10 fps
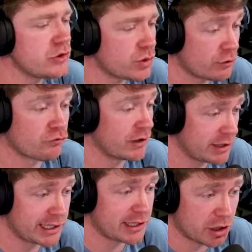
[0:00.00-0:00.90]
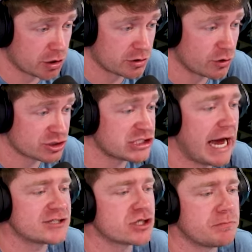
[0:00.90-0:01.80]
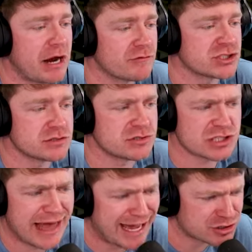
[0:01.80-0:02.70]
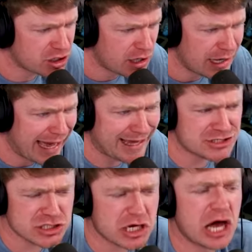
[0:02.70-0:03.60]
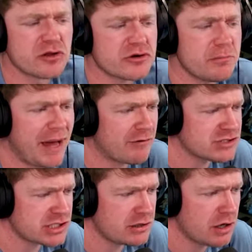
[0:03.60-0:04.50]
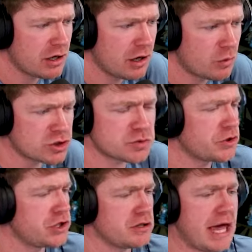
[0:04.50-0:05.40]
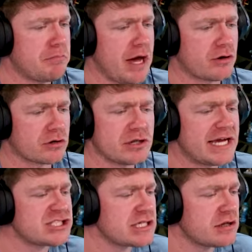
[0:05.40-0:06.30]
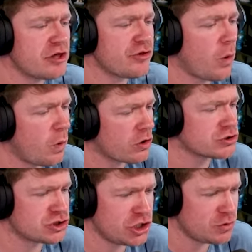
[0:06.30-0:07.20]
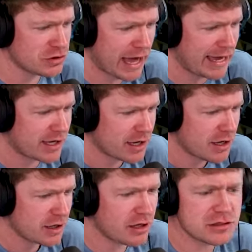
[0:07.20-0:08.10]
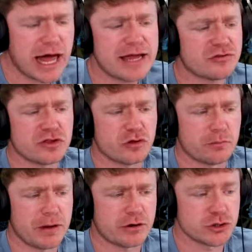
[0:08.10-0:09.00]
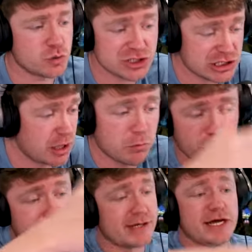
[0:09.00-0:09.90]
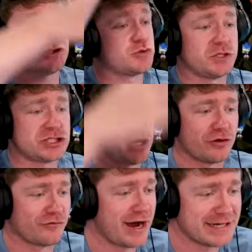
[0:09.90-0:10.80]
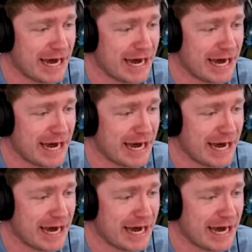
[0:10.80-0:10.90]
you can really get a good little size comparison slash, I guess, a color comparison which one do you like better, Glacialith, or do you like Goliath a little better? You can see them right next to each other right